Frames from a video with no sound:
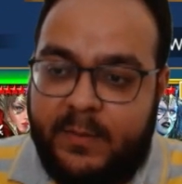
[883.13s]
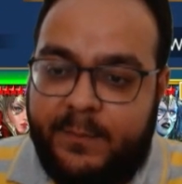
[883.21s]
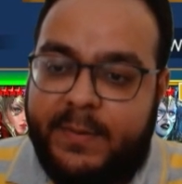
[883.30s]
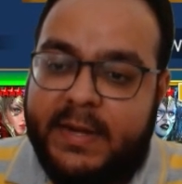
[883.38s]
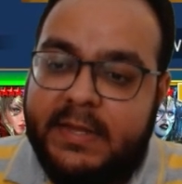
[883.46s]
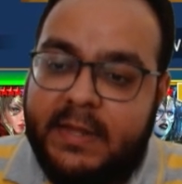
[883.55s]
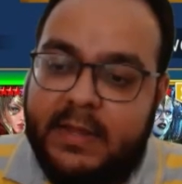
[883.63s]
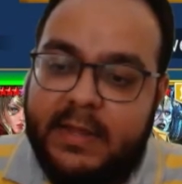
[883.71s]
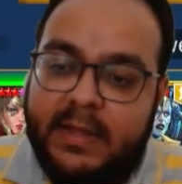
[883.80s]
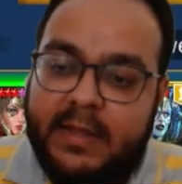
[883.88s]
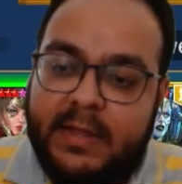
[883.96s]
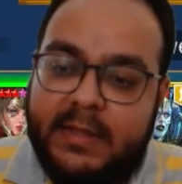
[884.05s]
Bring
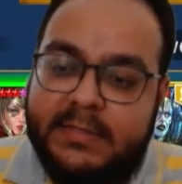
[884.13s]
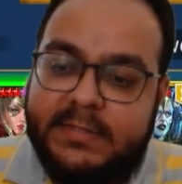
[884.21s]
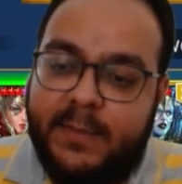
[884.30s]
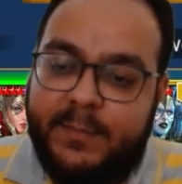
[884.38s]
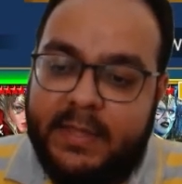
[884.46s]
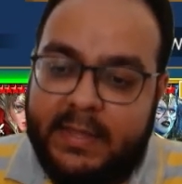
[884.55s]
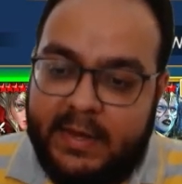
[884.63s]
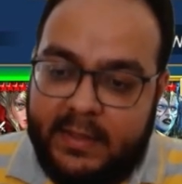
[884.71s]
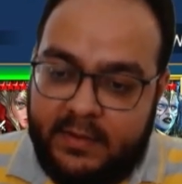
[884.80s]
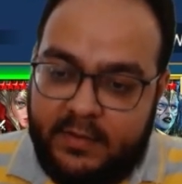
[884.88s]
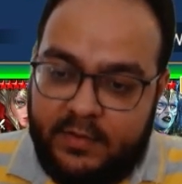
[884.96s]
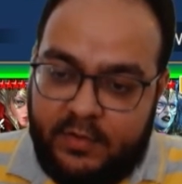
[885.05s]
some
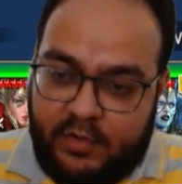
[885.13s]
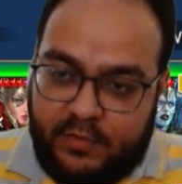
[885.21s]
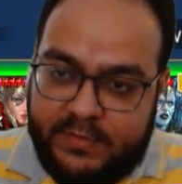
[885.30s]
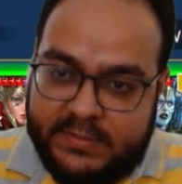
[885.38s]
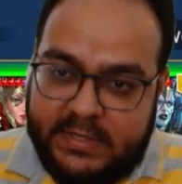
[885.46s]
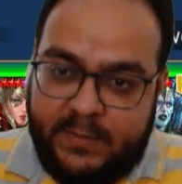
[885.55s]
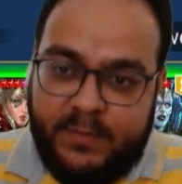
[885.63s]
healing. Obviously,